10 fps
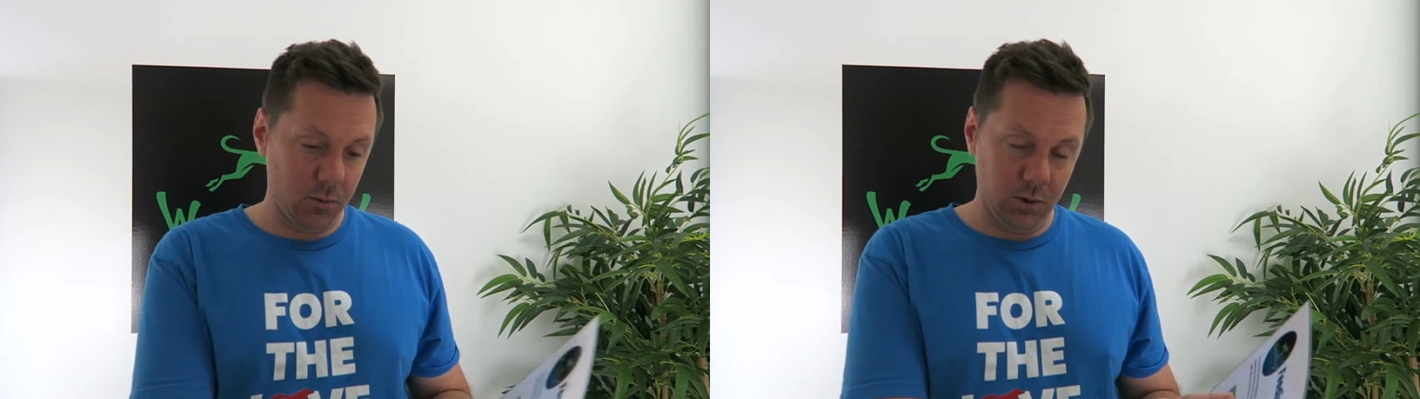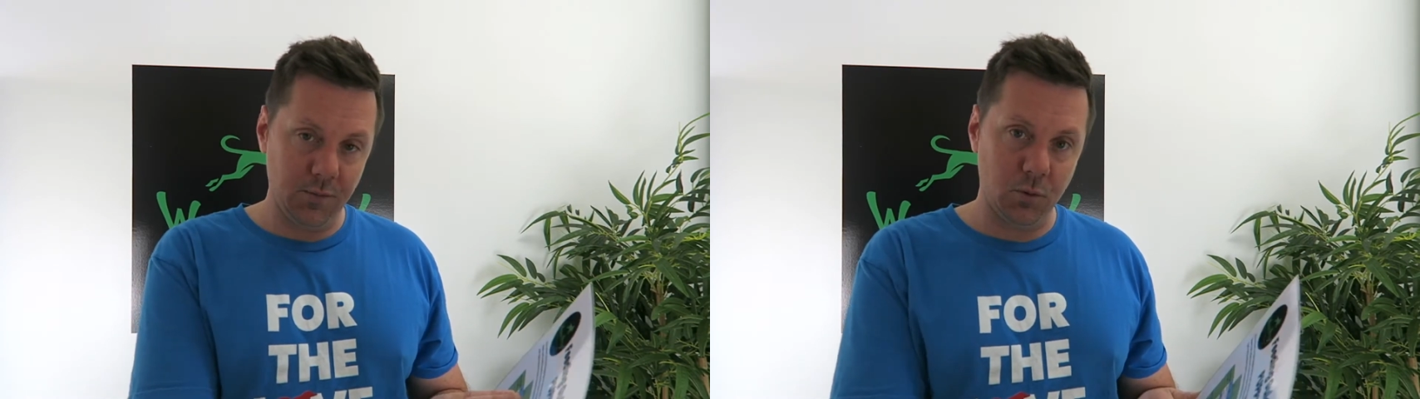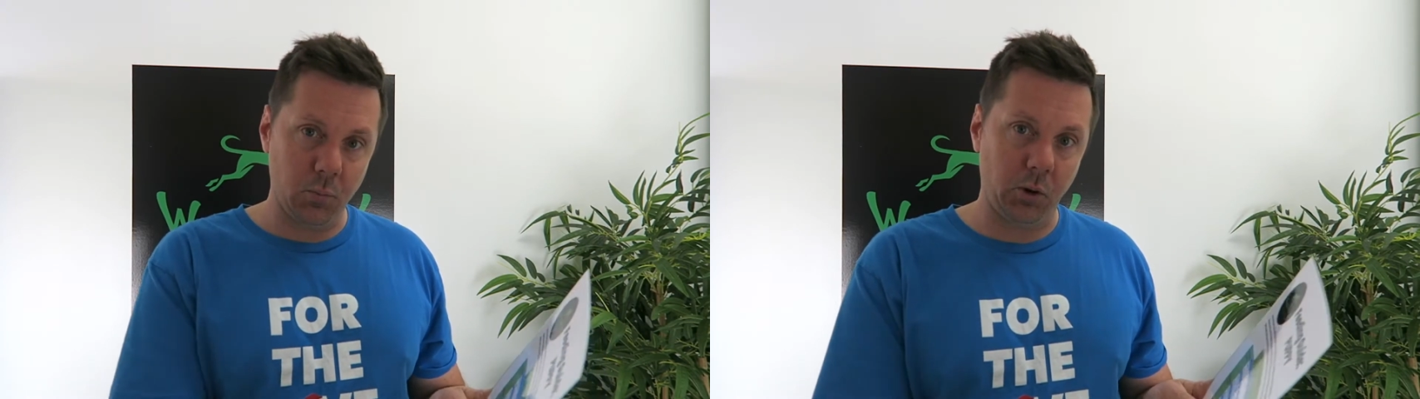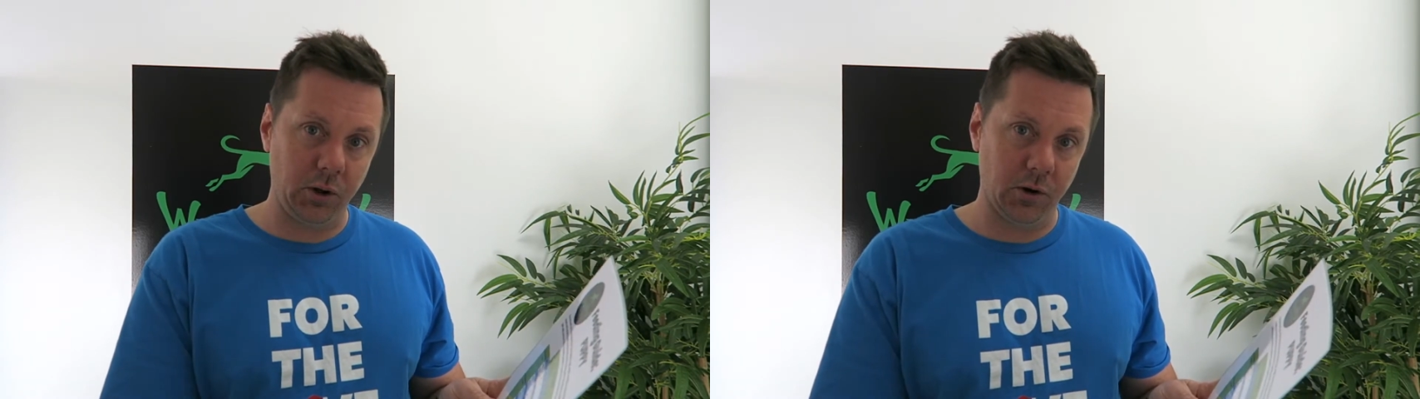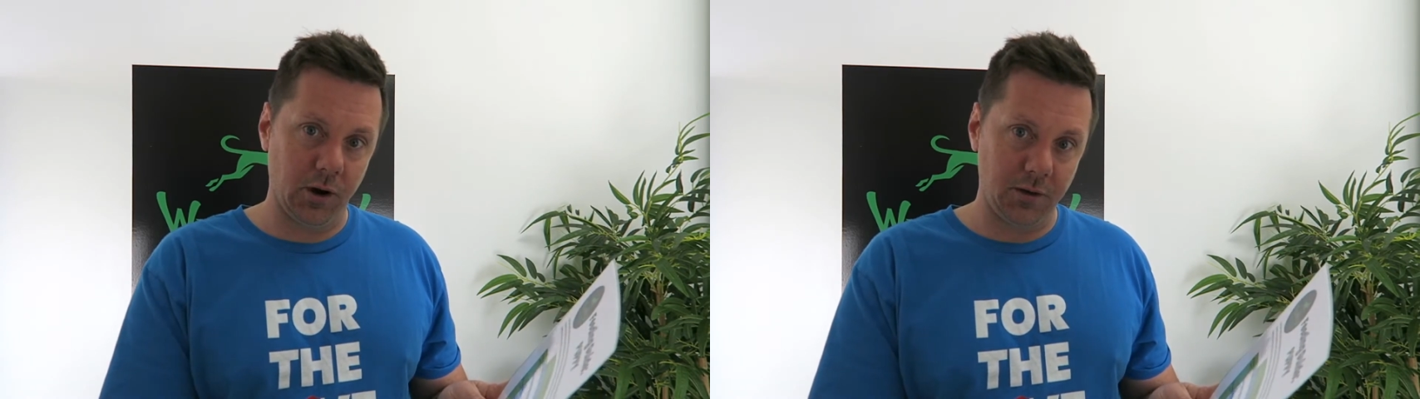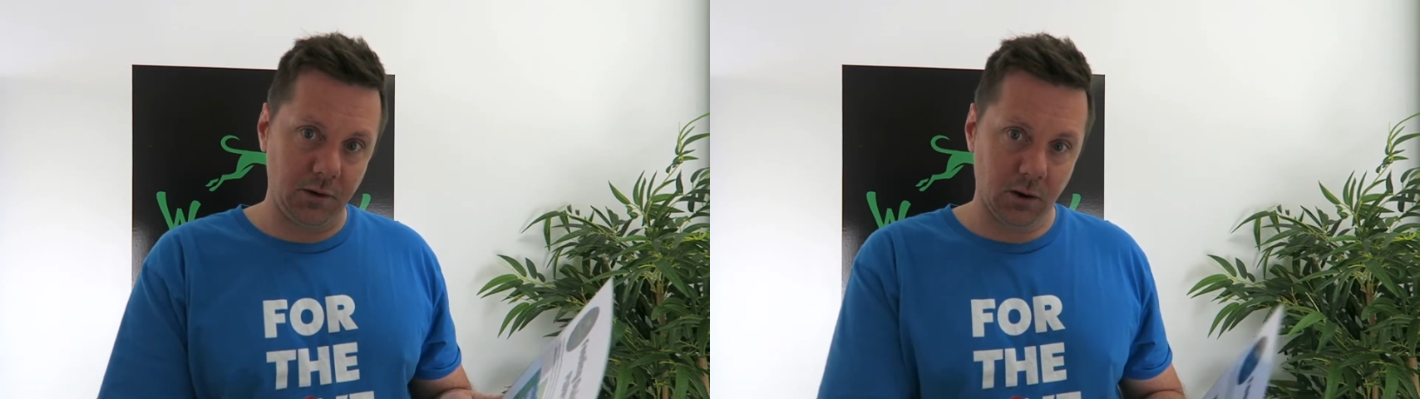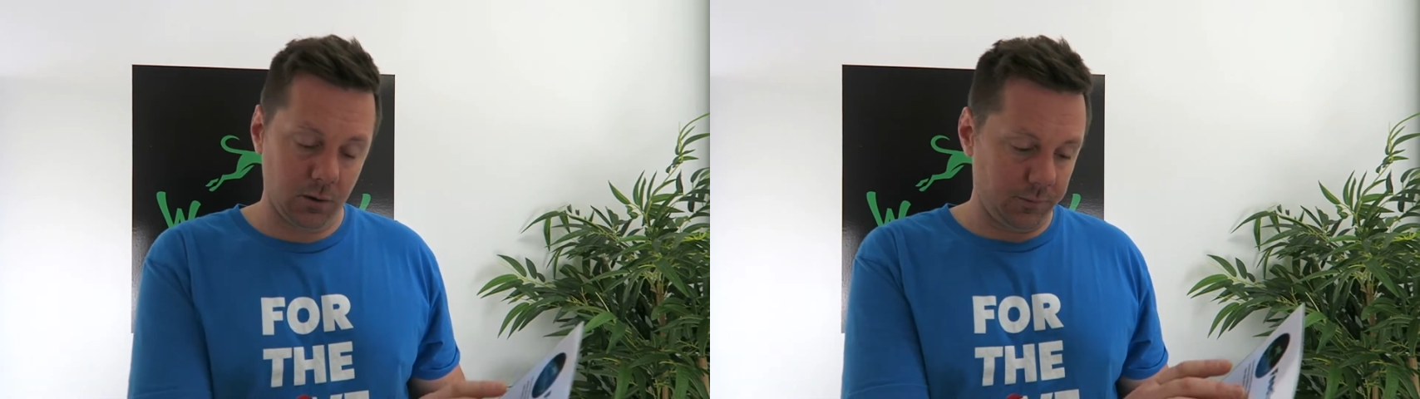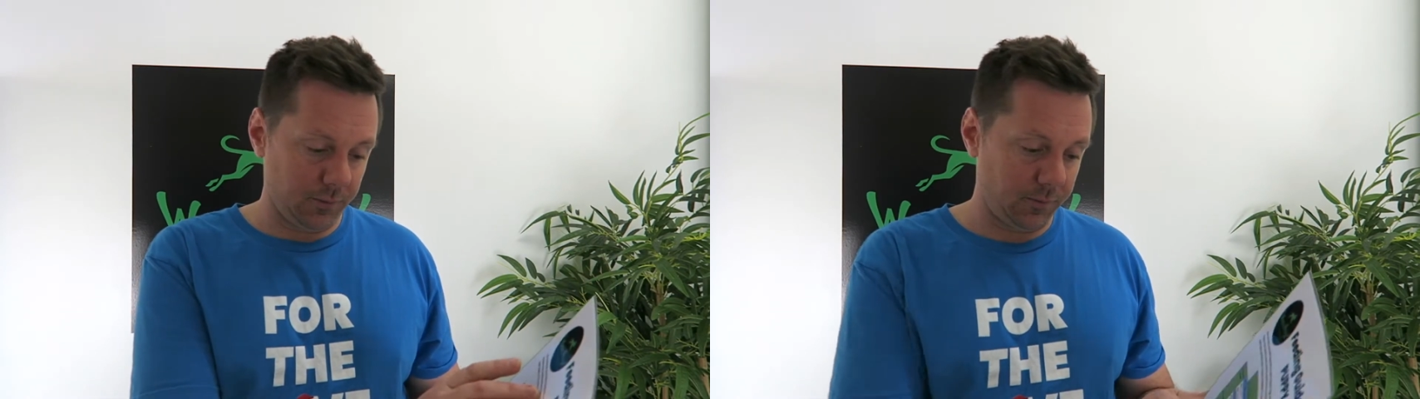it will give you a pretty good
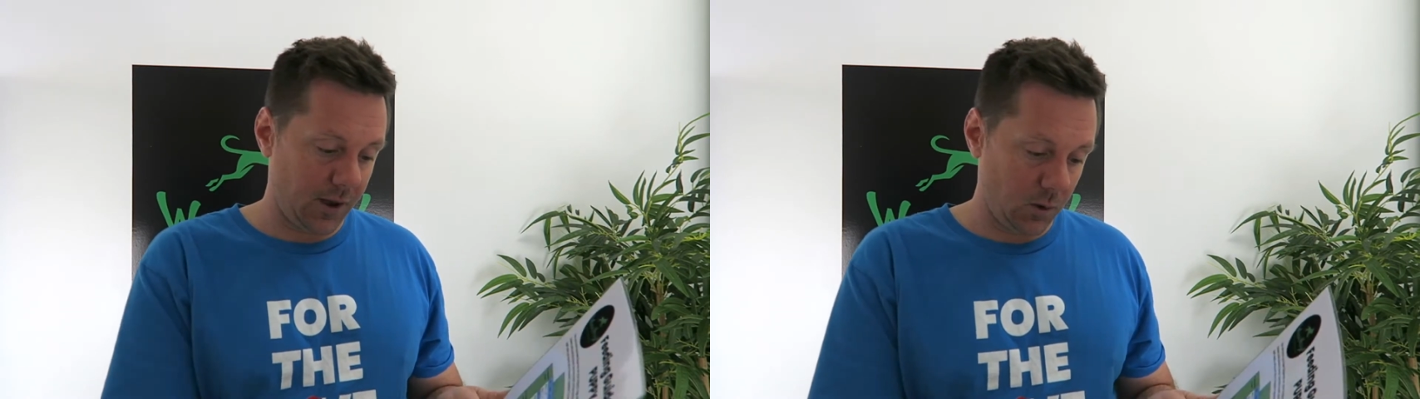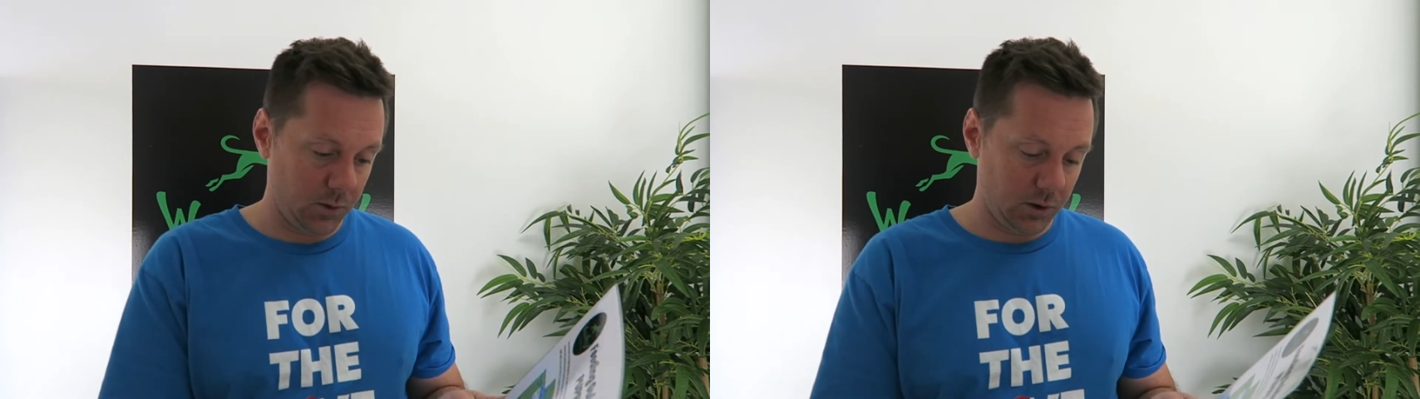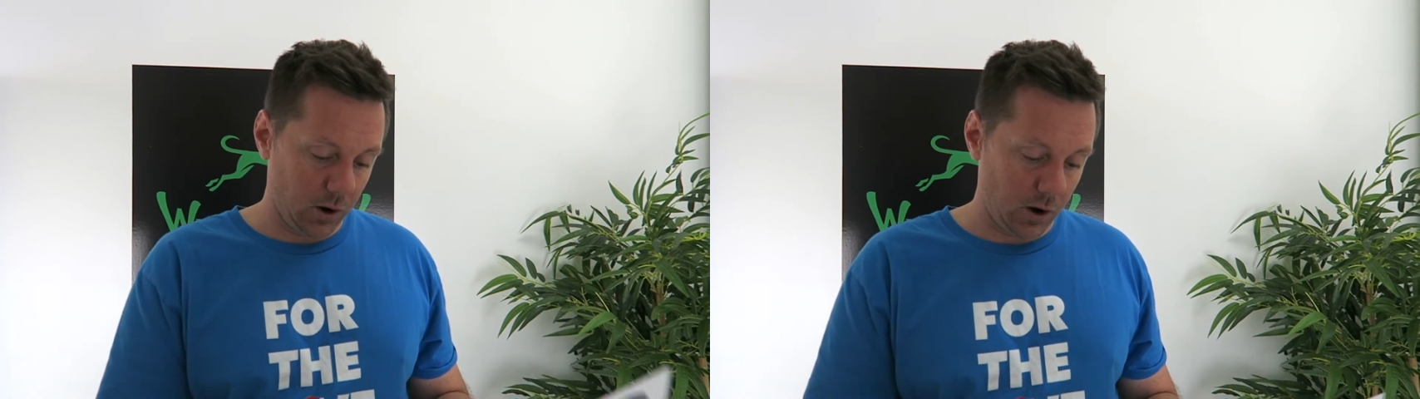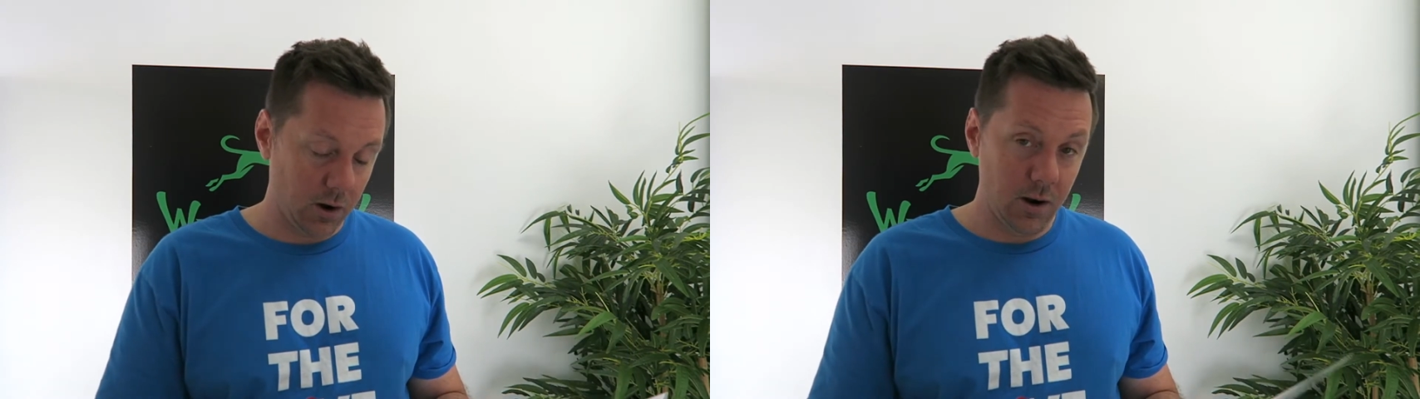idea of how we go.